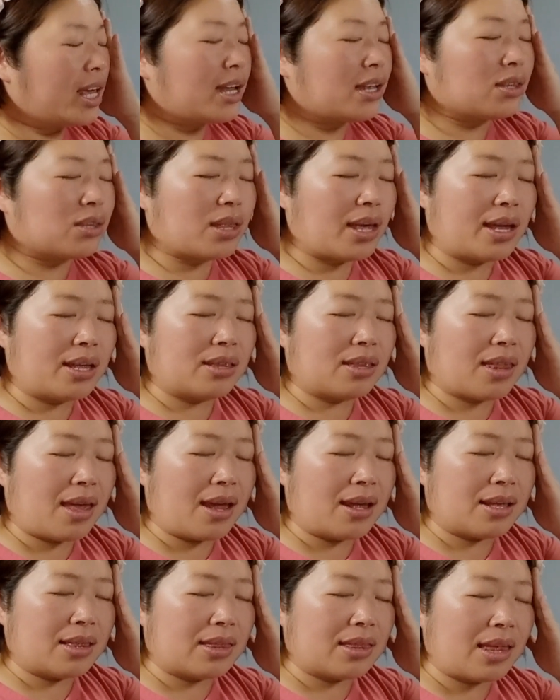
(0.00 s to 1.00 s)
think.
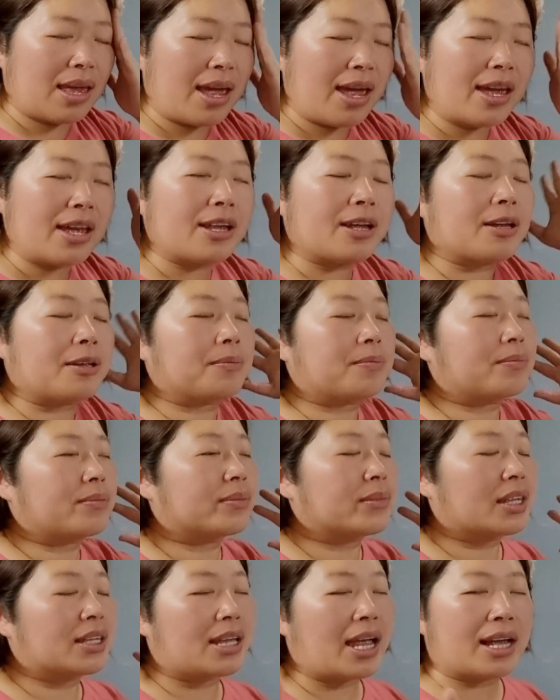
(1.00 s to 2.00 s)

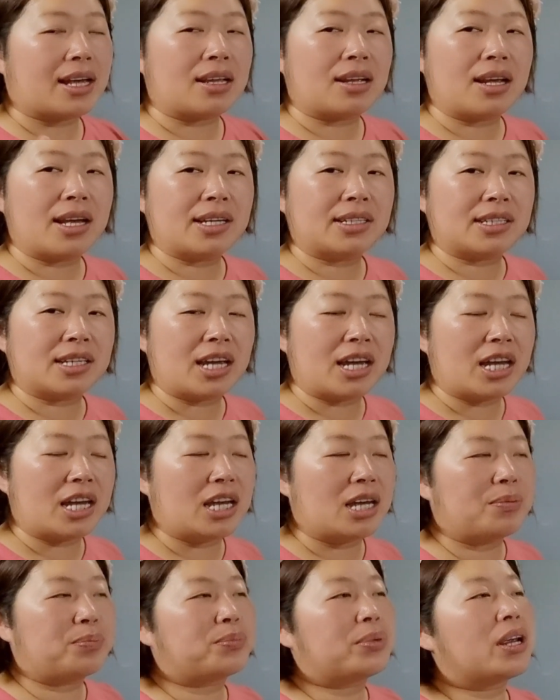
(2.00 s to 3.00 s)
Take it
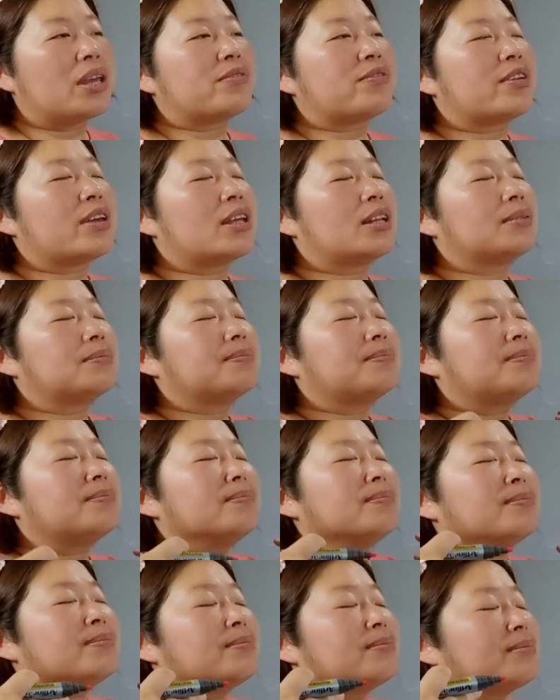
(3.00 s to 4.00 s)
easy, breathe in.
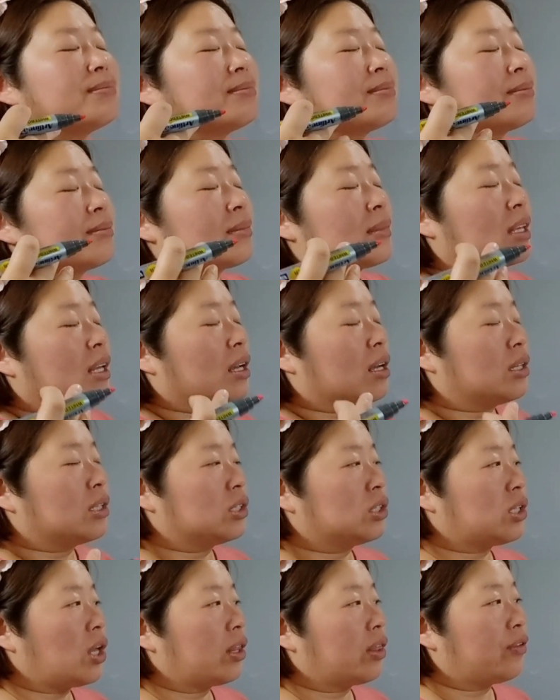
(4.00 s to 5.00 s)

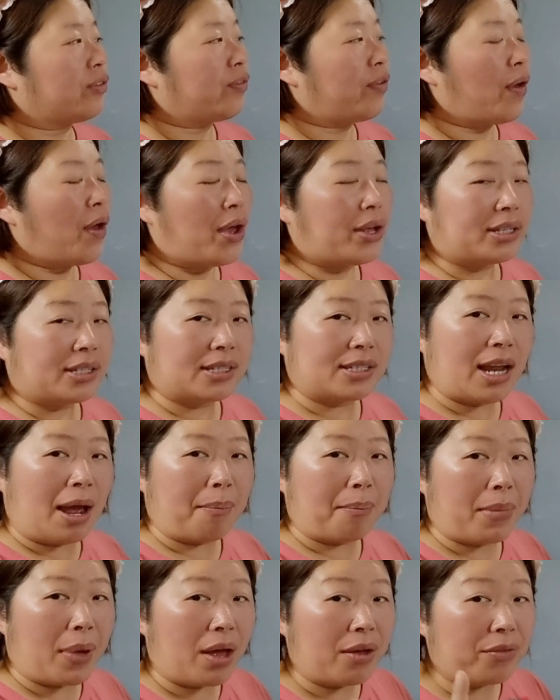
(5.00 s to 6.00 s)
So the first
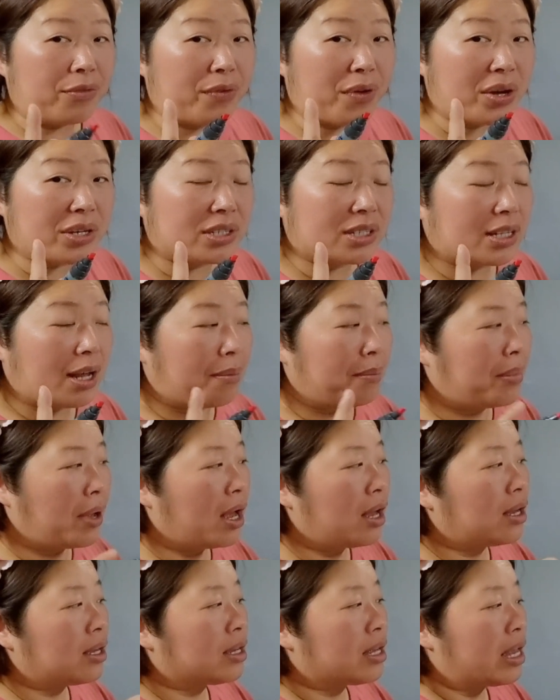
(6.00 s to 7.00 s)
number
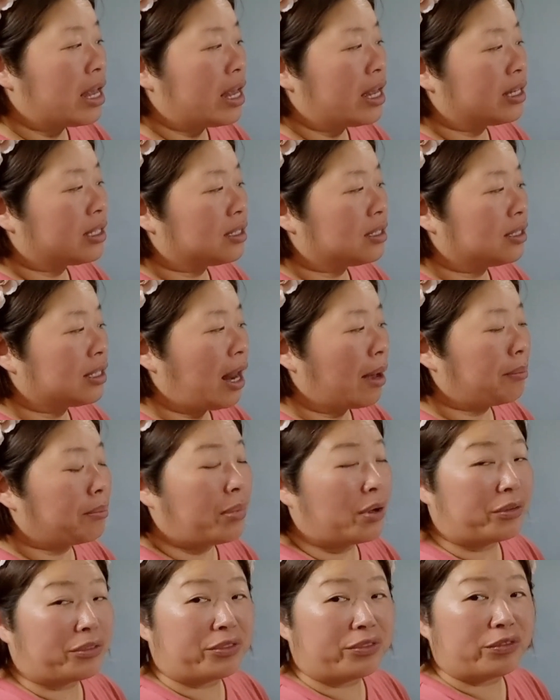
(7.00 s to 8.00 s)
is
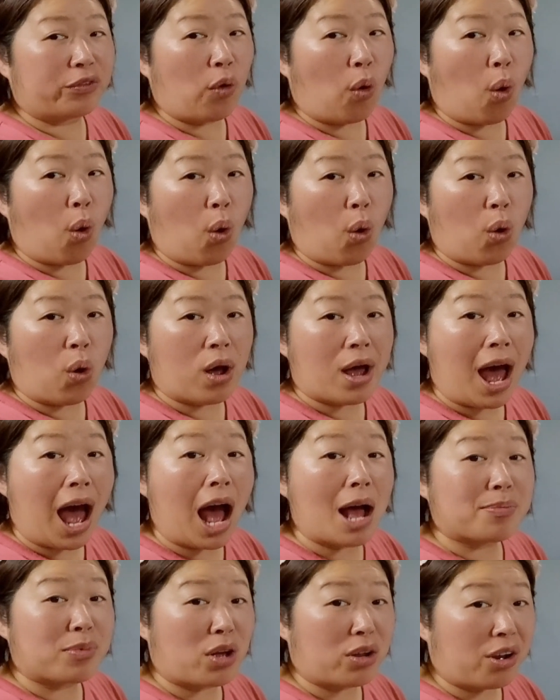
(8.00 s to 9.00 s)
number 4.
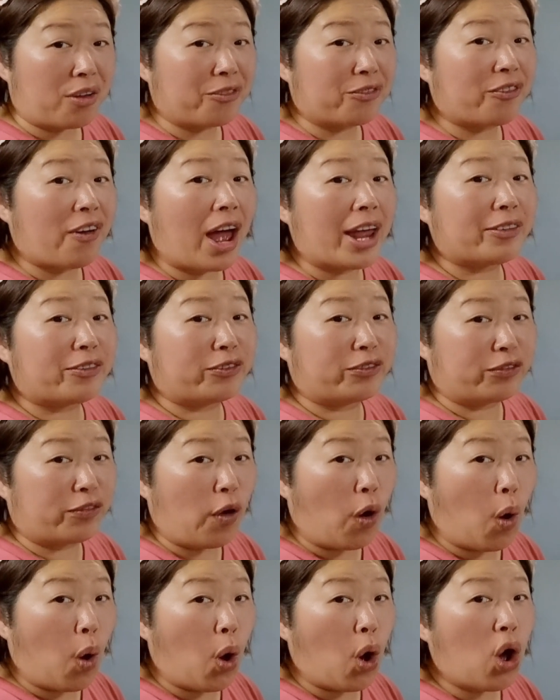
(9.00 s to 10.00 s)
I'm going to find
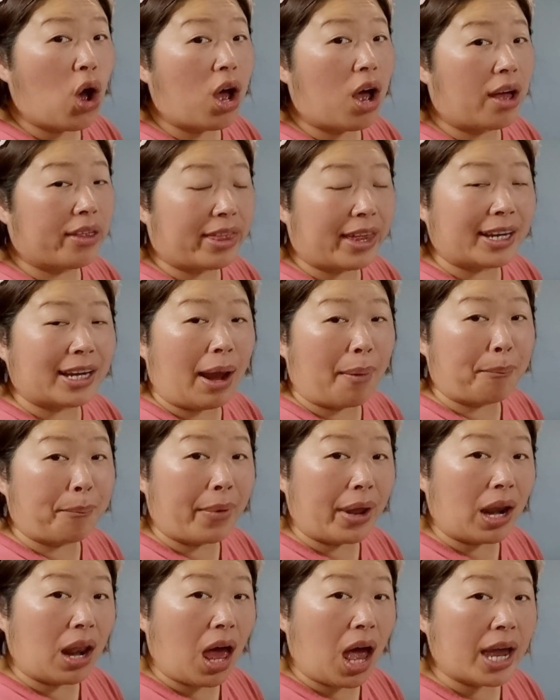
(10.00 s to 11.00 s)
4 on the
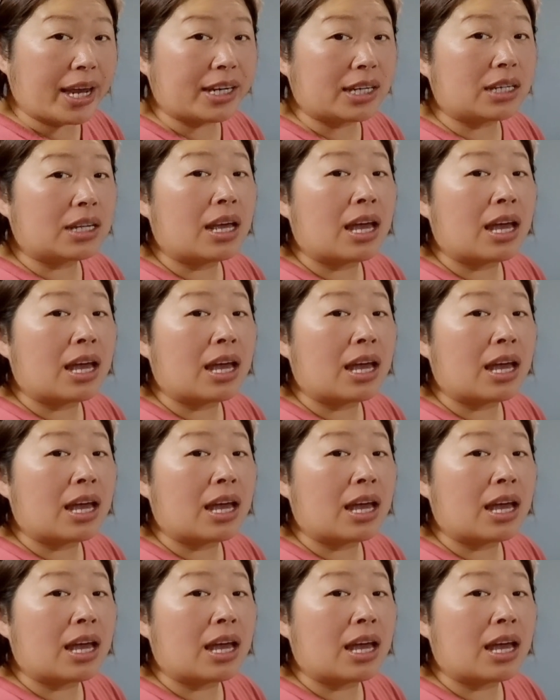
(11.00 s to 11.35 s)
number line.